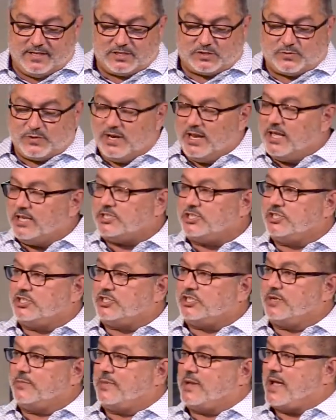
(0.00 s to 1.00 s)

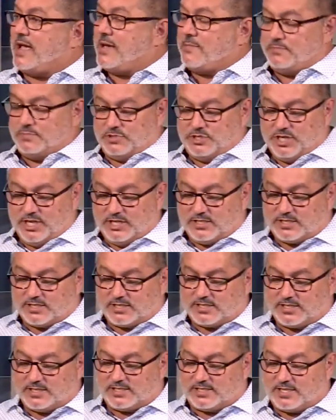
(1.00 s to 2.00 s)
relationship gap,
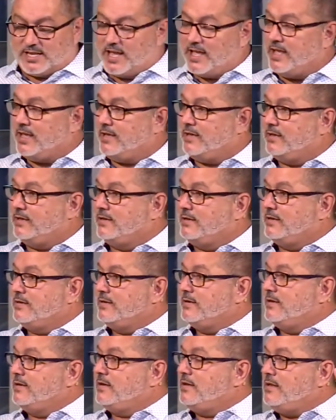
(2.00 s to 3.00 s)
Jesus is saying,
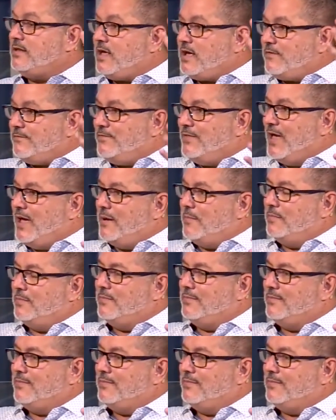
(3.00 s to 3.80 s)
love them